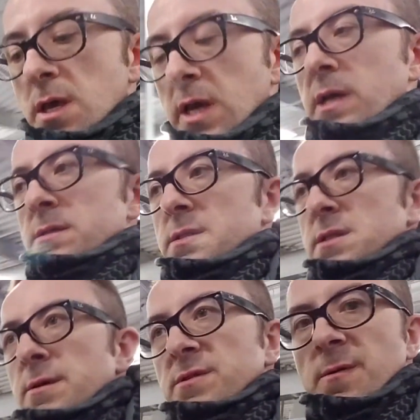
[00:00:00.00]
and
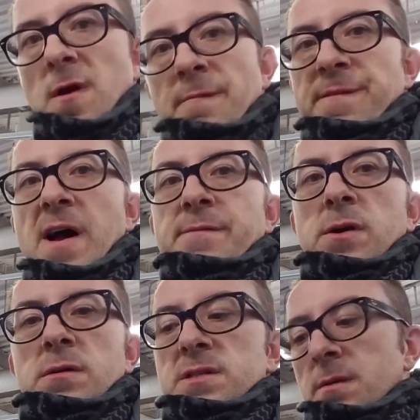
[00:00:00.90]
it was around
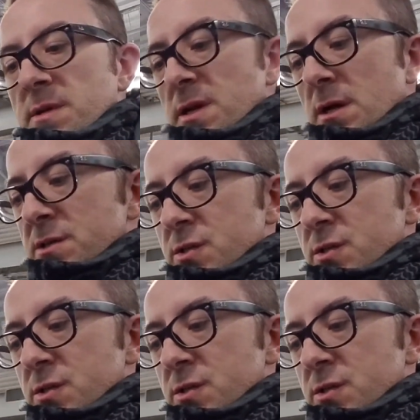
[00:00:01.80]
$500 something.